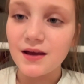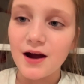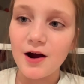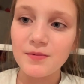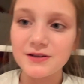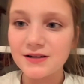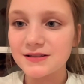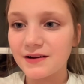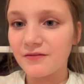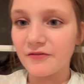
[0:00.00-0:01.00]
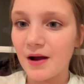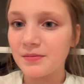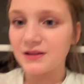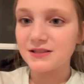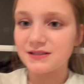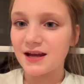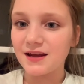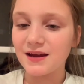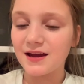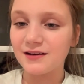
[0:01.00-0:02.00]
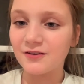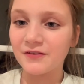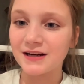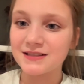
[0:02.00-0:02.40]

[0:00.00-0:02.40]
I hope you guys have a fabulous day and don't forget